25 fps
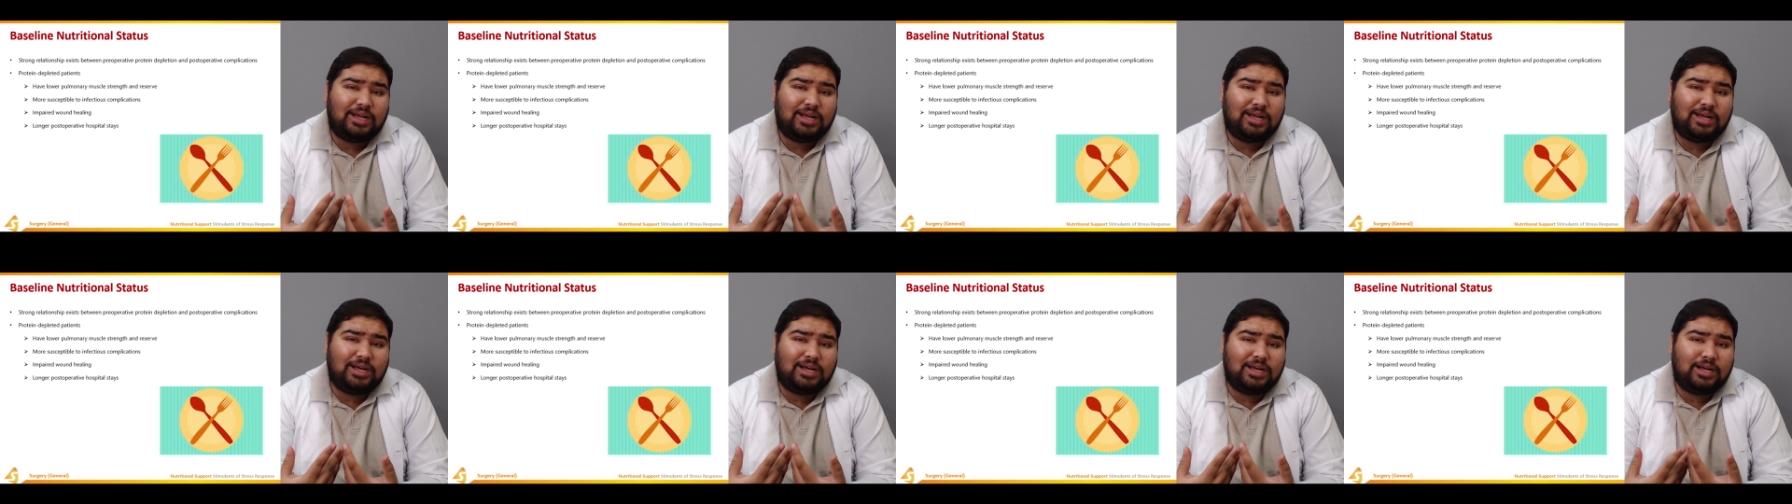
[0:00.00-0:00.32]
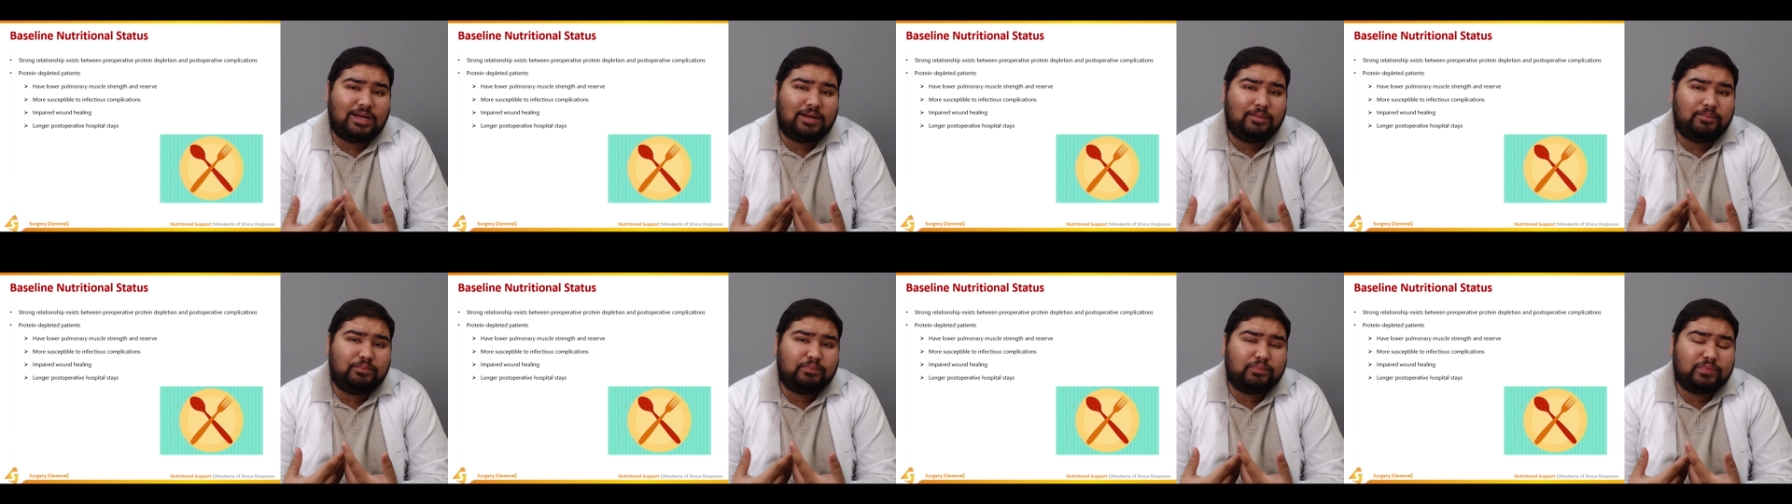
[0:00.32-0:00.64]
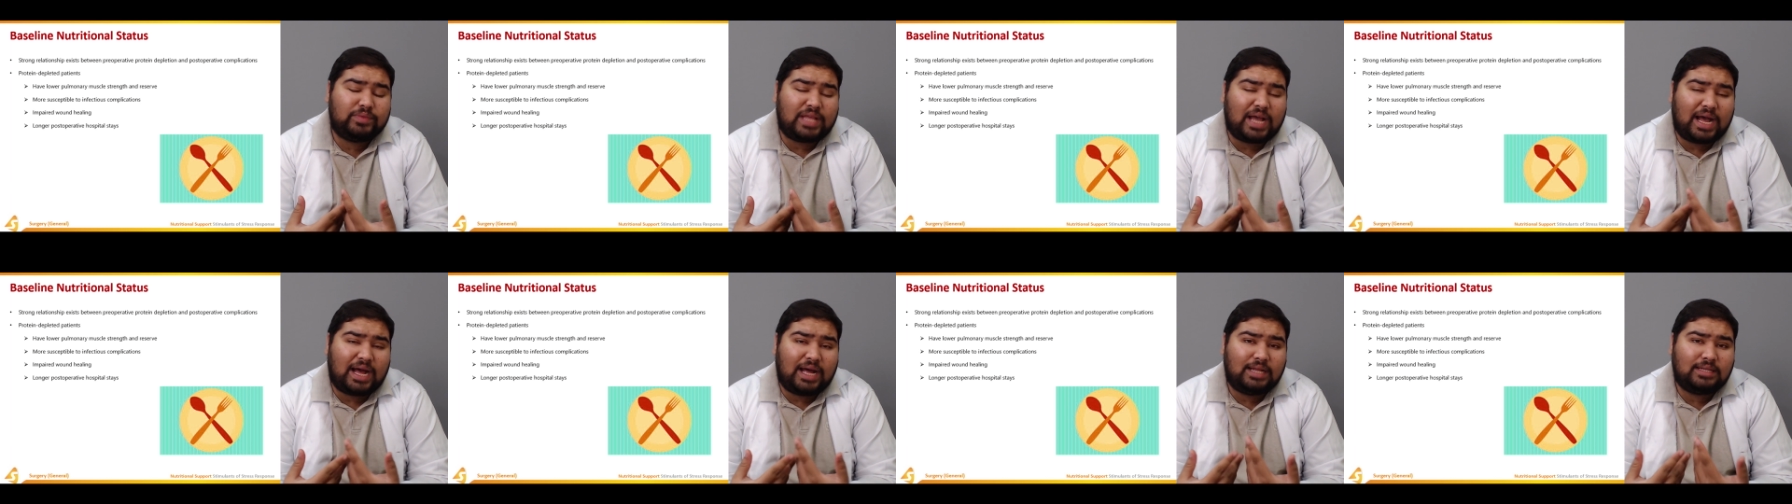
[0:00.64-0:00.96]

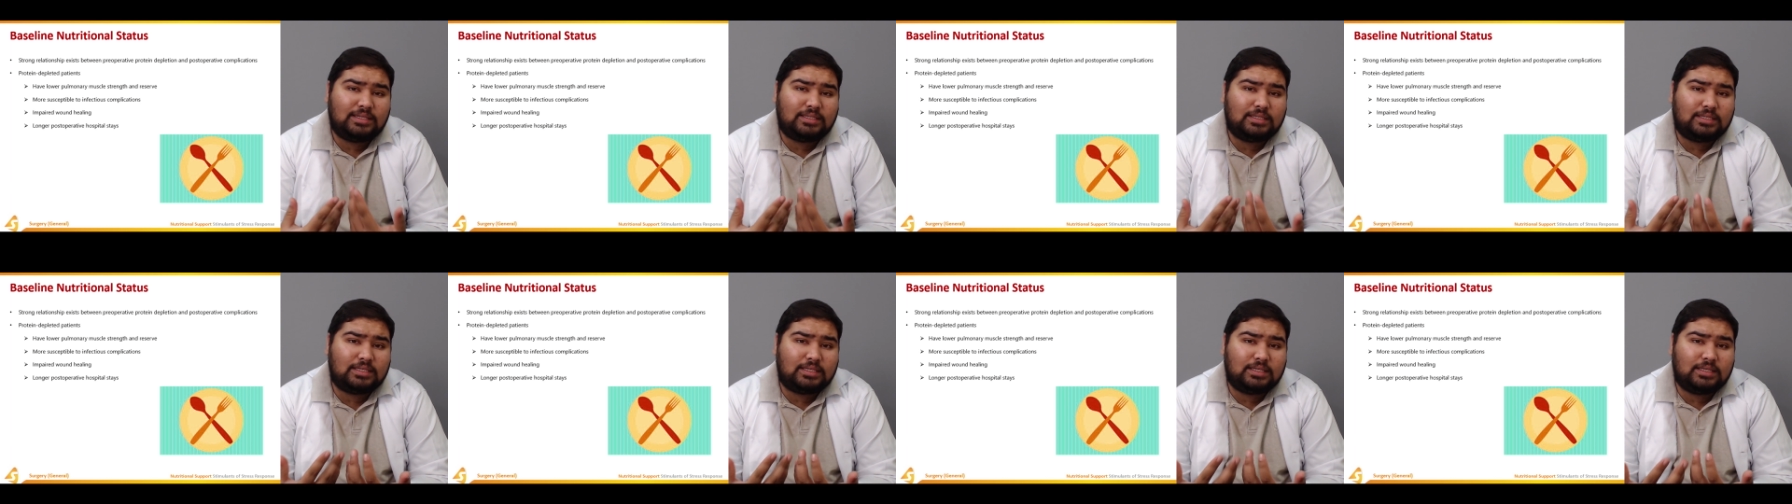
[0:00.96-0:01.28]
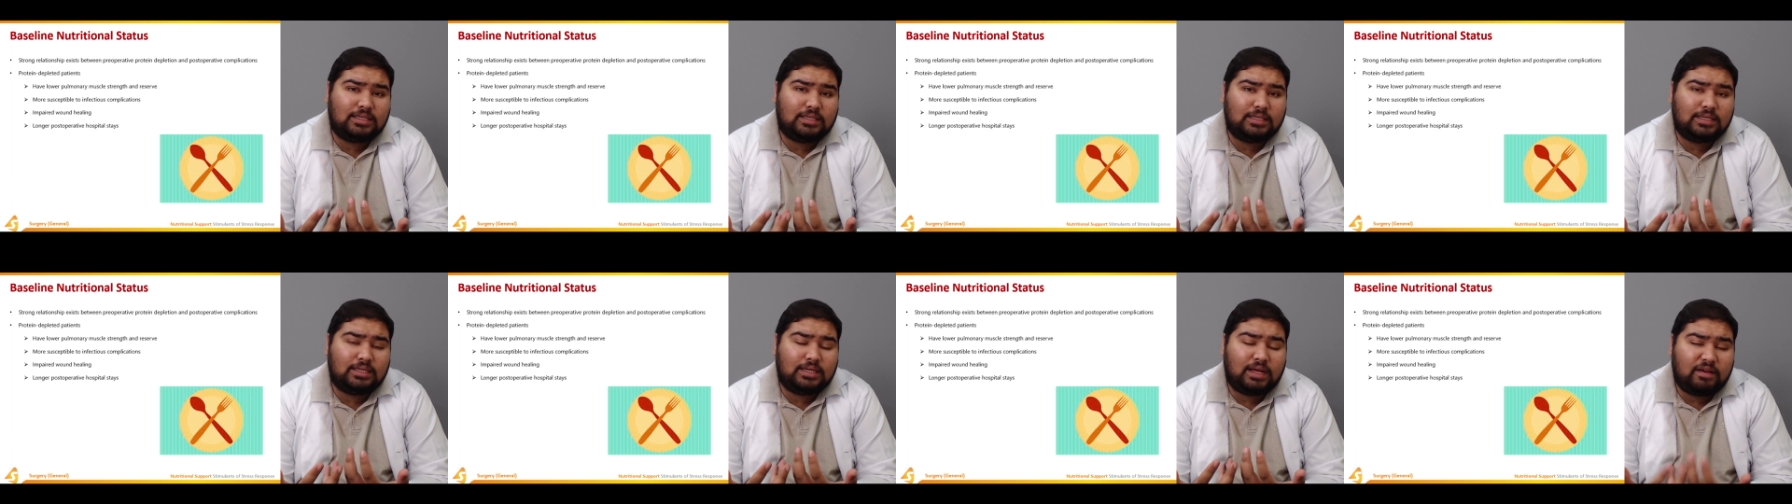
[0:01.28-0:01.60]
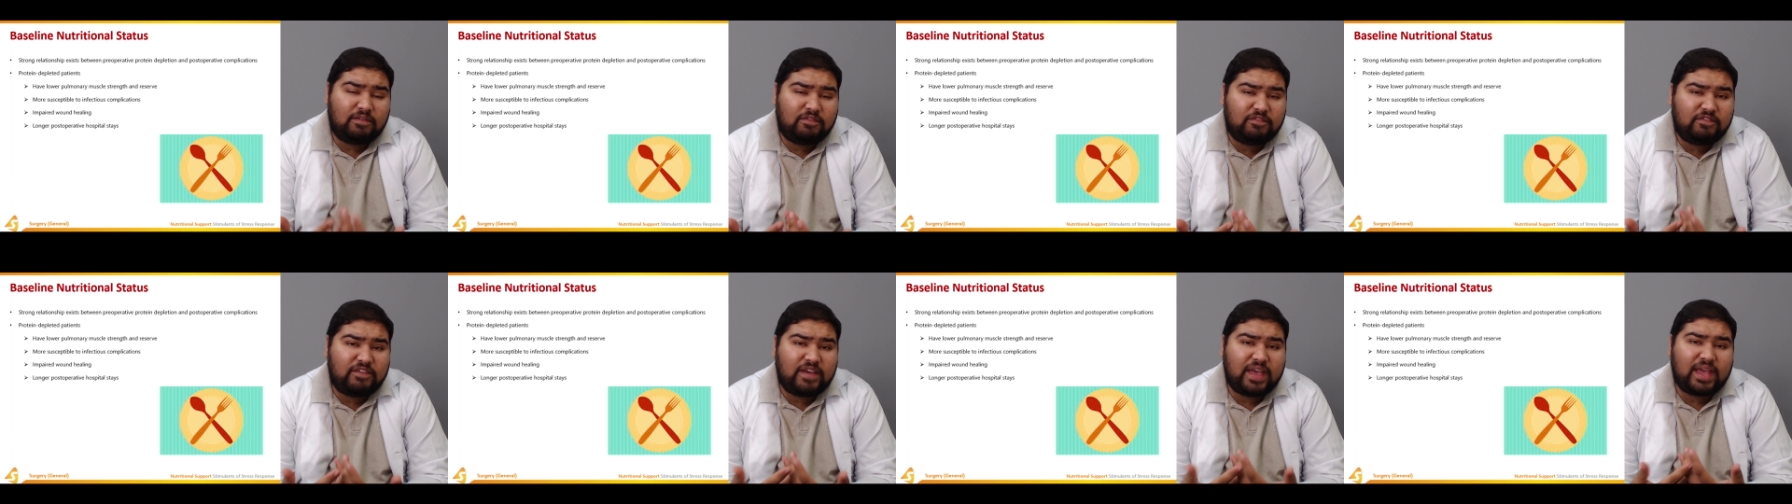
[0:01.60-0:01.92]
um, that uh,
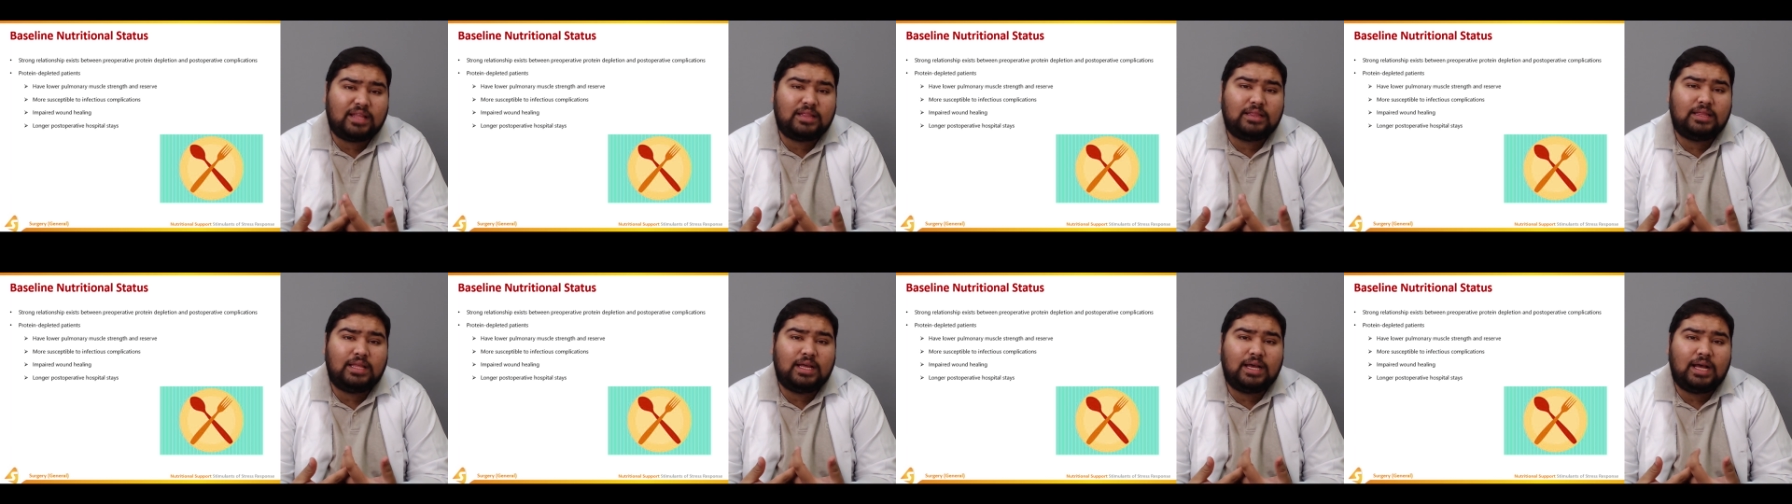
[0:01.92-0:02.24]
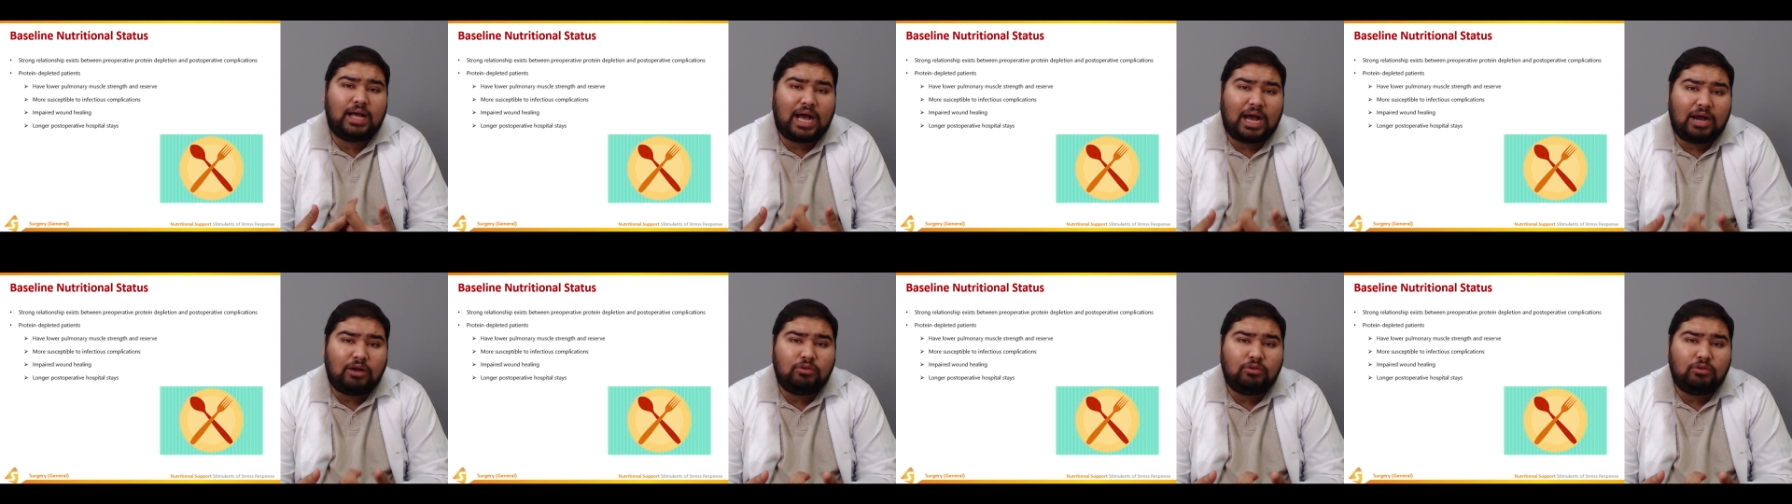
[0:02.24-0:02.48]
affect the